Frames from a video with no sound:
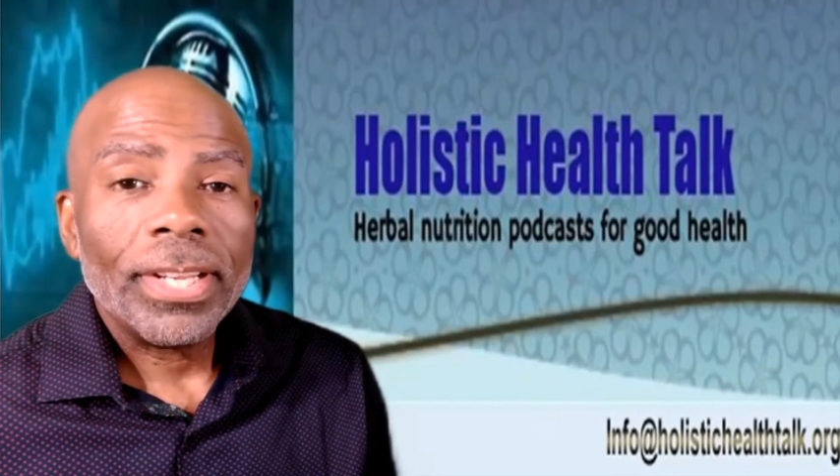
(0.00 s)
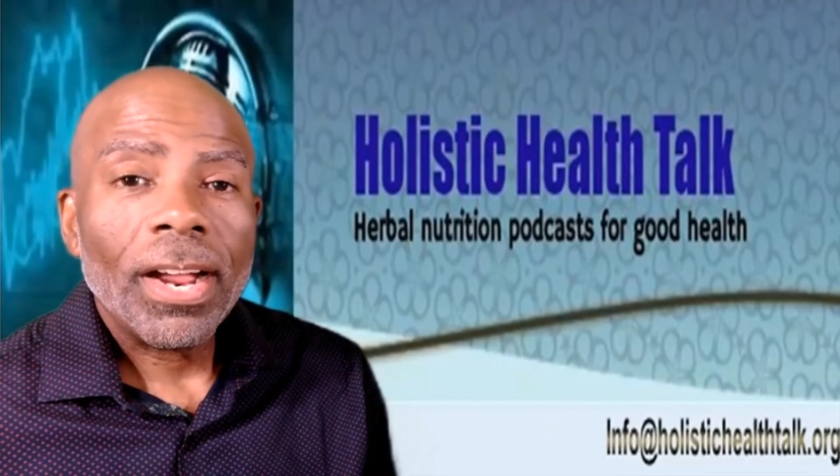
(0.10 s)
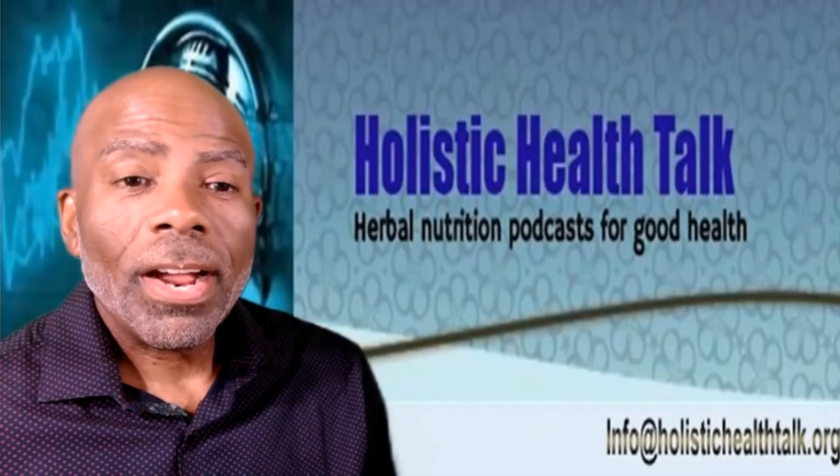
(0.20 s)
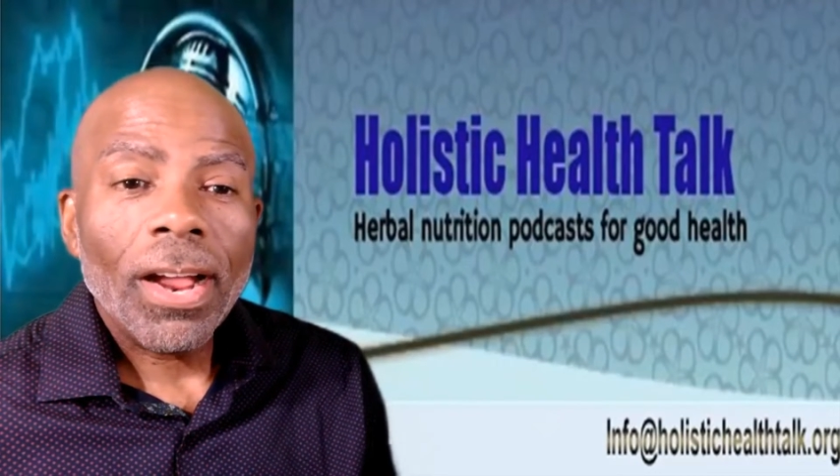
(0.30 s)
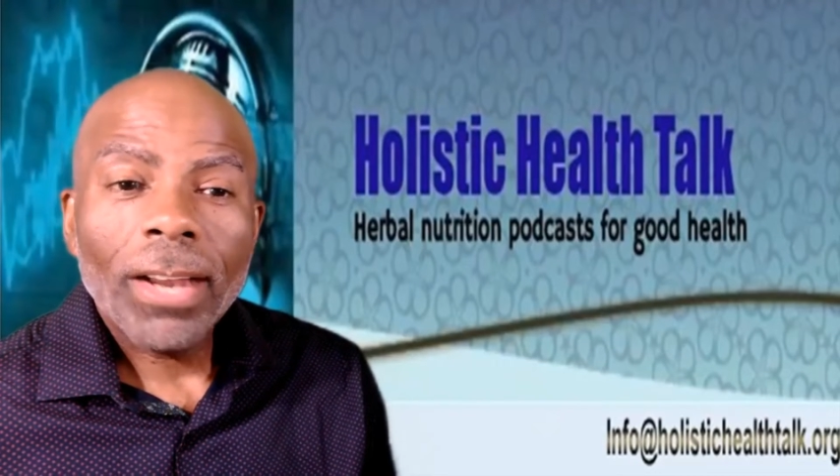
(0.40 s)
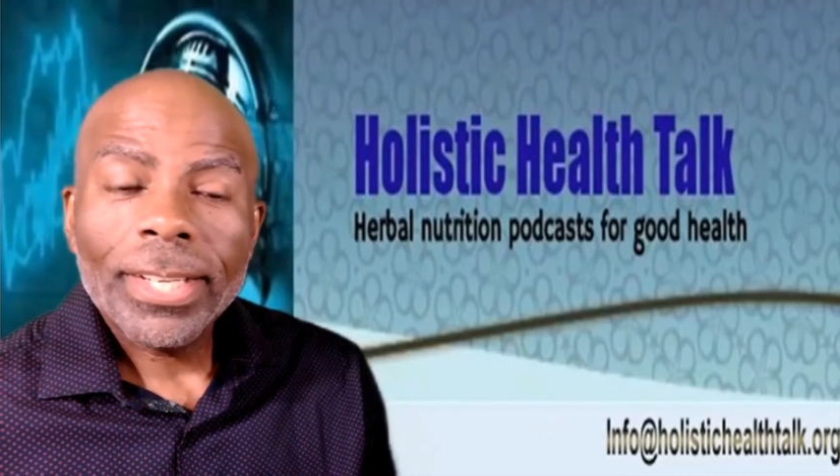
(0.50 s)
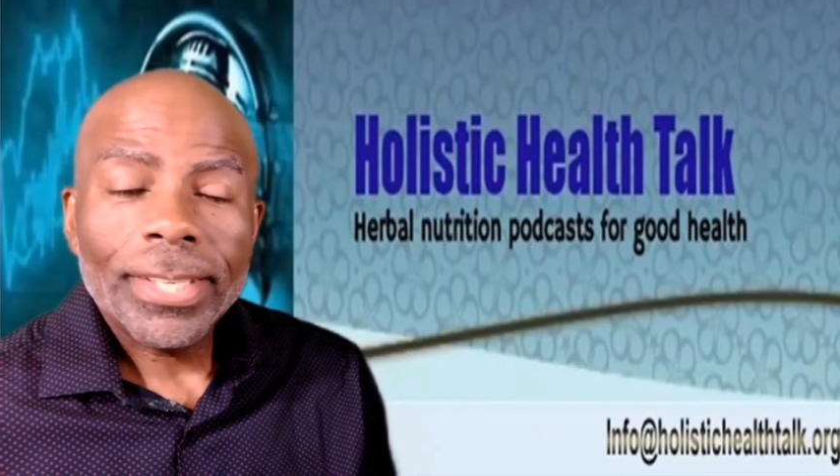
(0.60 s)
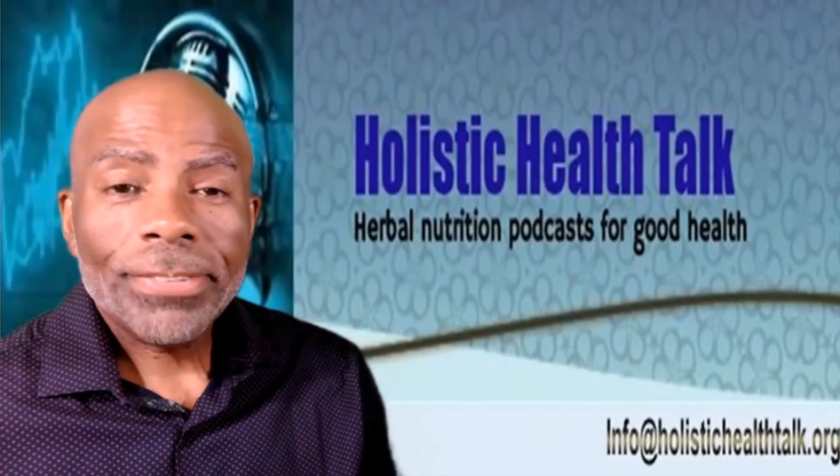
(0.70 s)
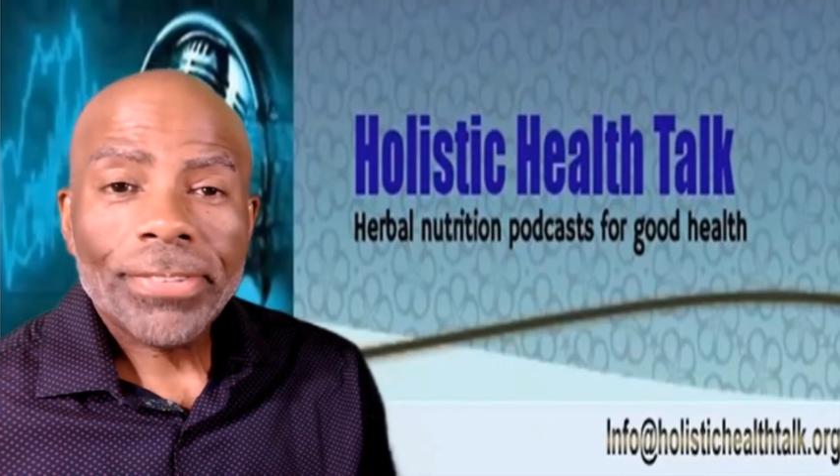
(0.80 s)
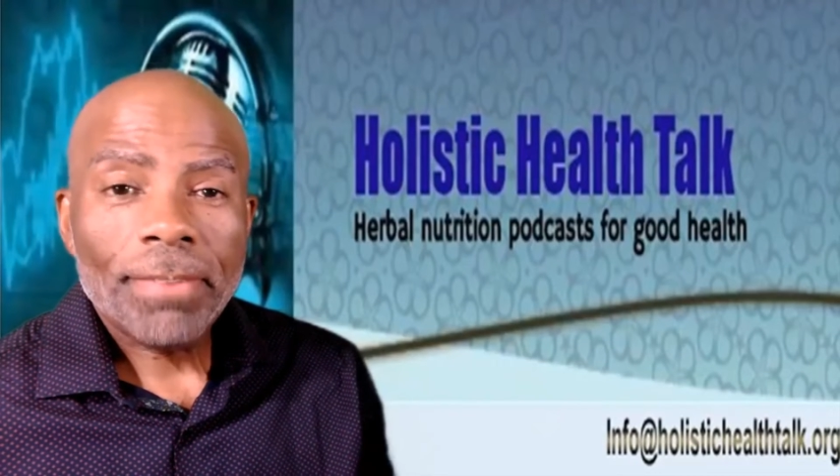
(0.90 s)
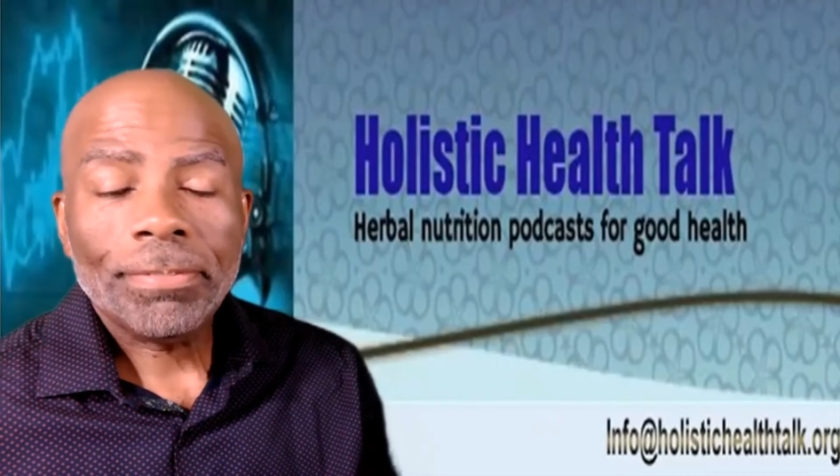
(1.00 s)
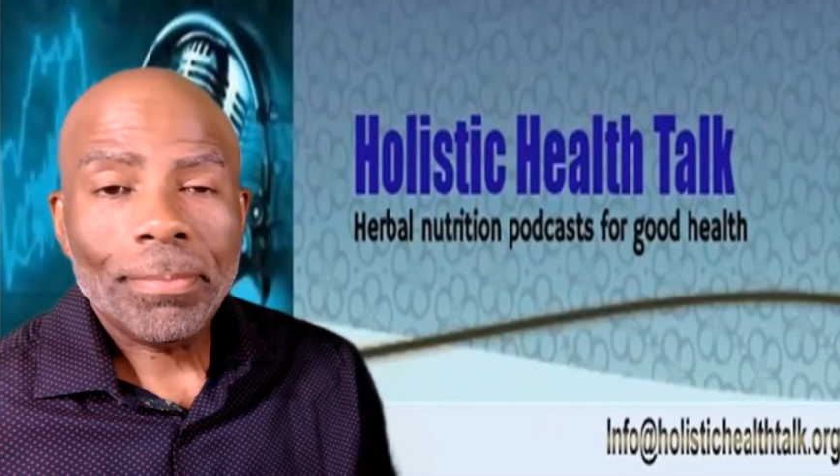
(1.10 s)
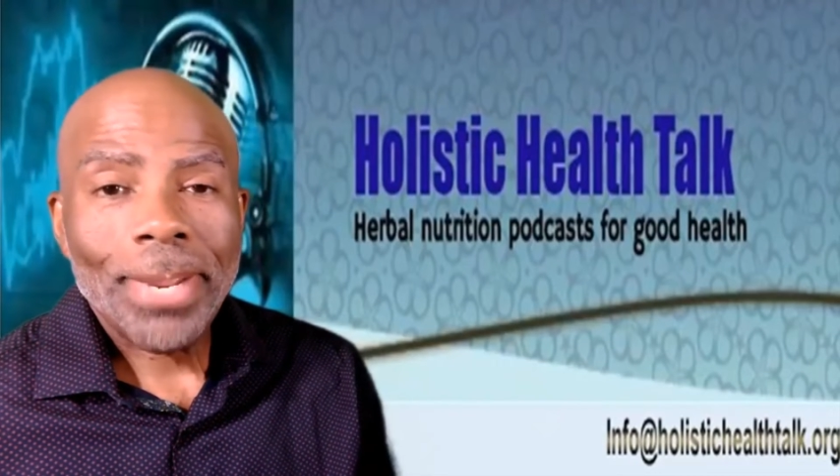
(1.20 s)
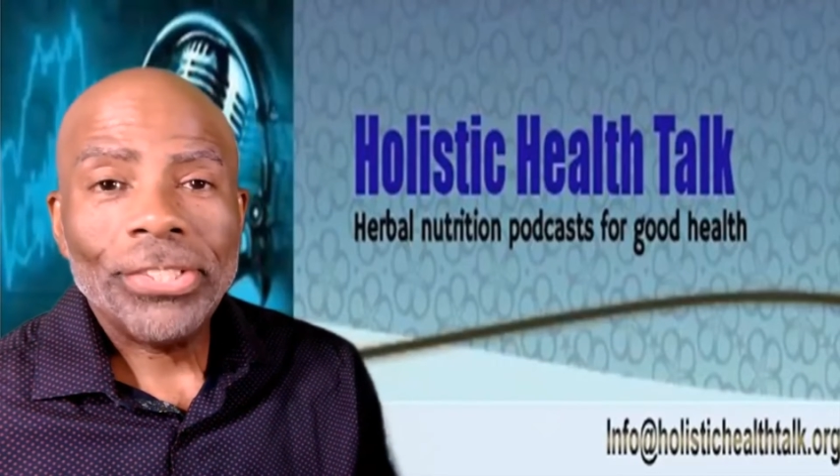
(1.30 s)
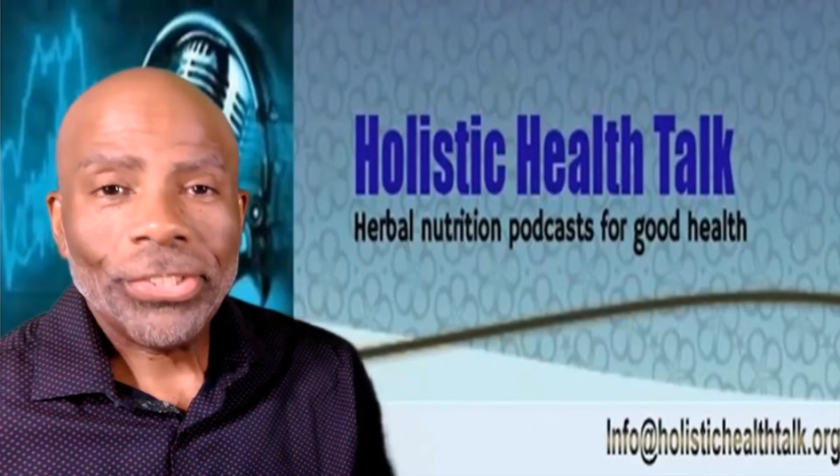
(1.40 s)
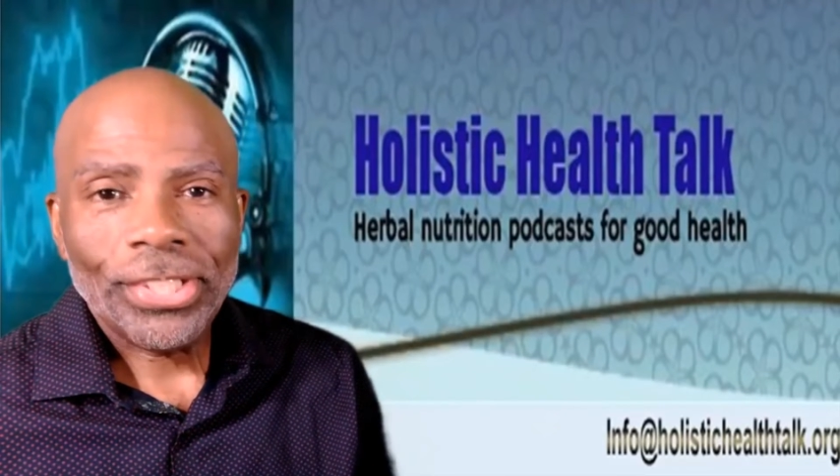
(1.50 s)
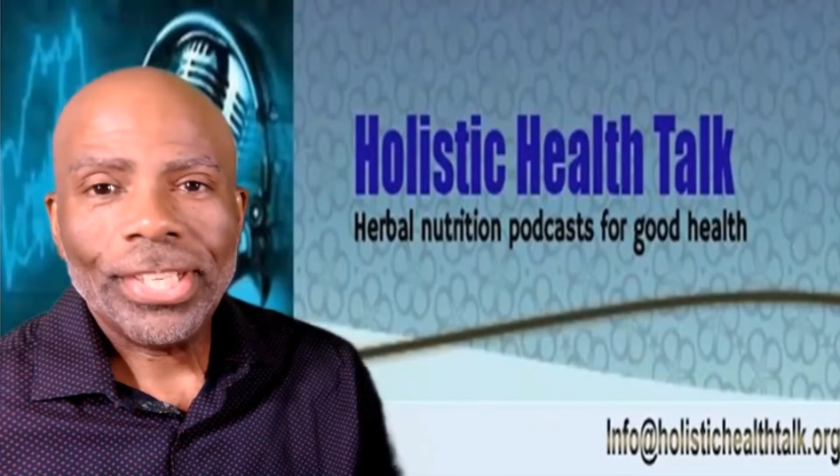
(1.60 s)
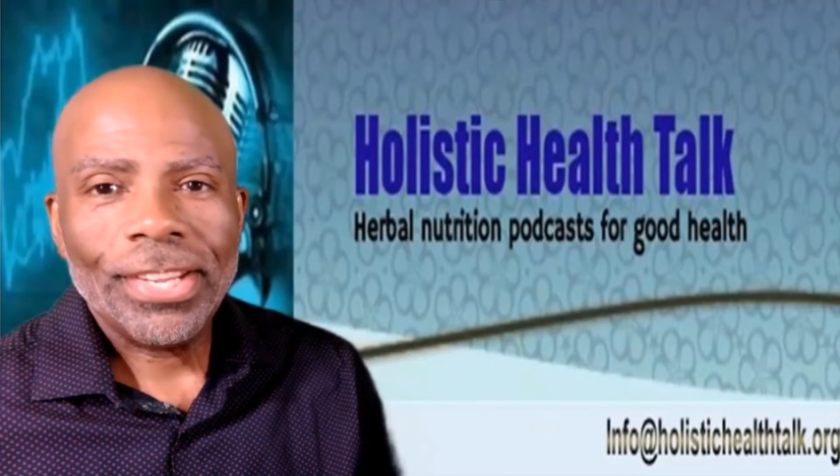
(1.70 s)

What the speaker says: all of this information